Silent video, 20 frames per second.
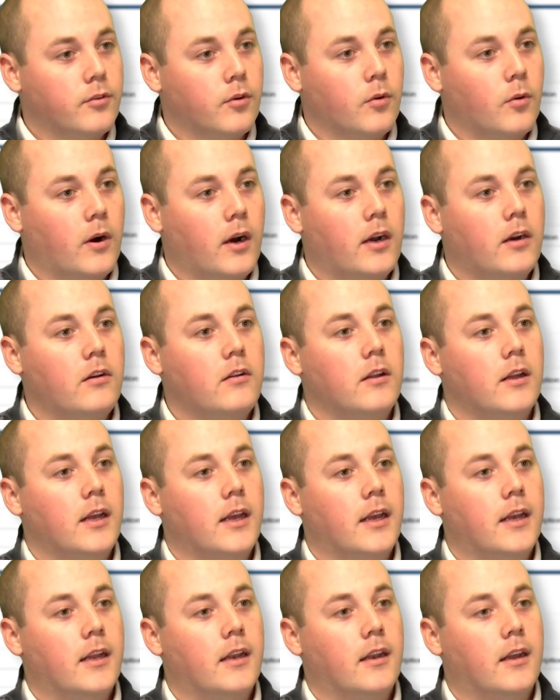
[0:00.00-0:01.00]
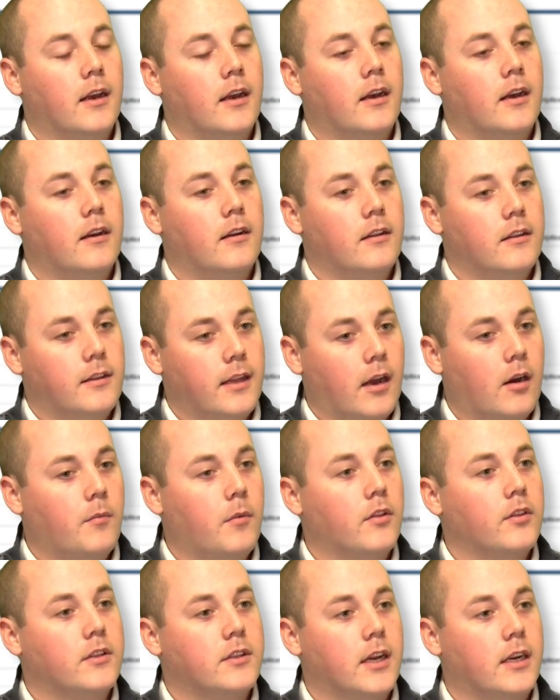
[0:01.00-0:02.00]
for a while, and uh, now
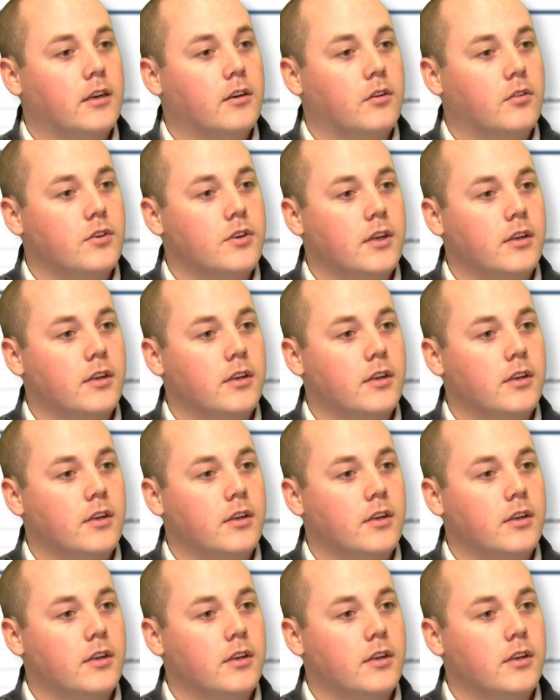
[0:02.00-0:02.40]
I'm on the technical